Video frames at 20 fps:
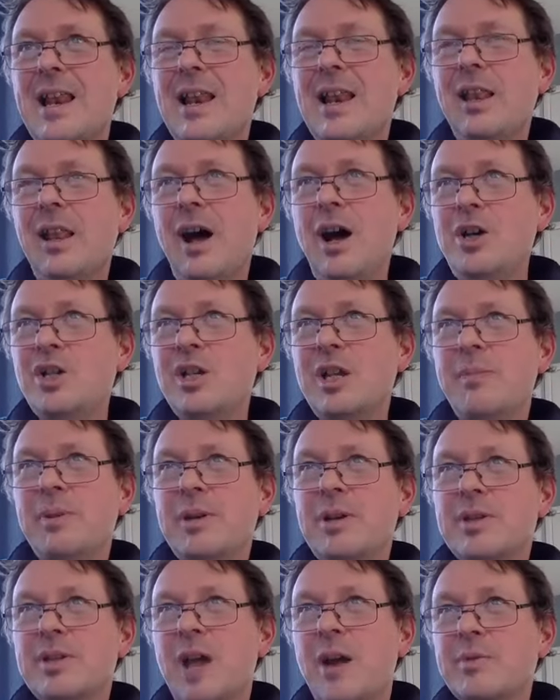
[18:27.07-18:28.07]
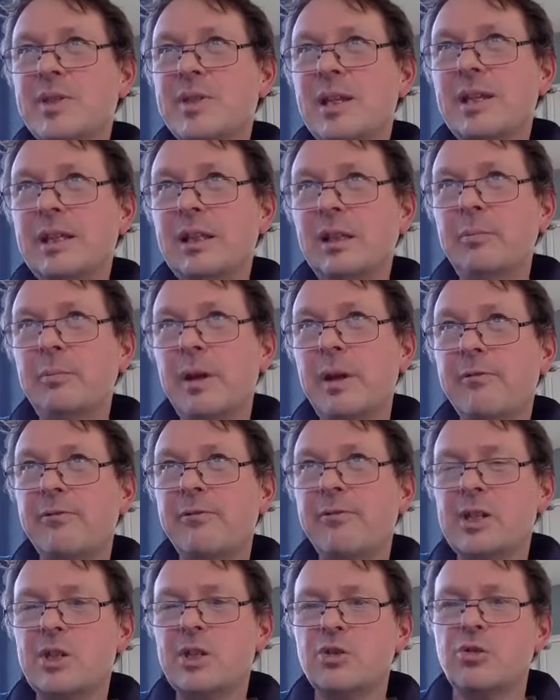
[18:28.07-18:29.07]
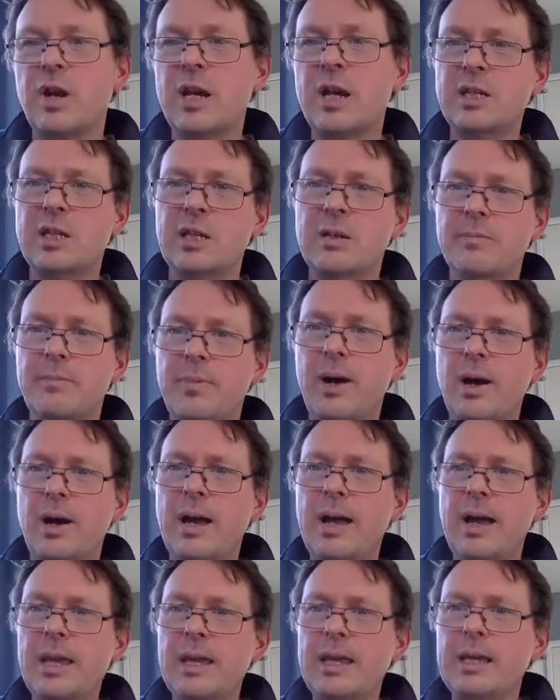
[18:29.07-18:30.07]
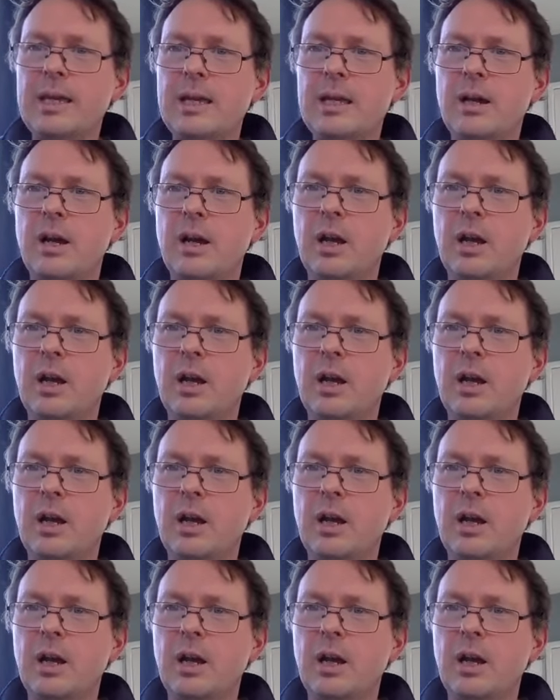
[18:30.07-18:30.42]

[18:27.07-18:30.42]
largely because I was a little bit frustrated by